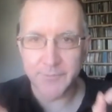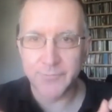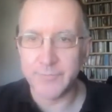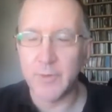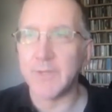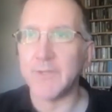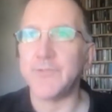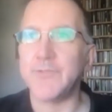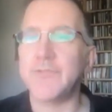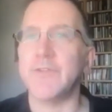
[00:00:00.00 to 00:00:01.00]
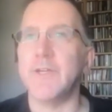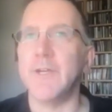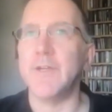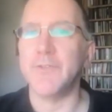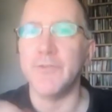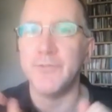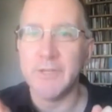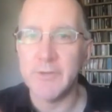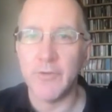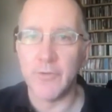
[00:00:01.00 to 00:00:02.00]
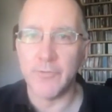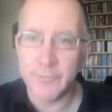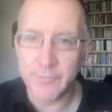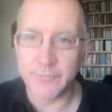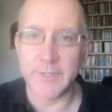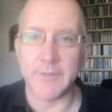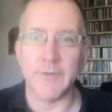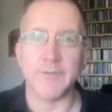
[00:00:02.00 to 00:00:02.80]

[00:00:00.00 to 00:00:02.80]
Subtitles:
focused sort of single figure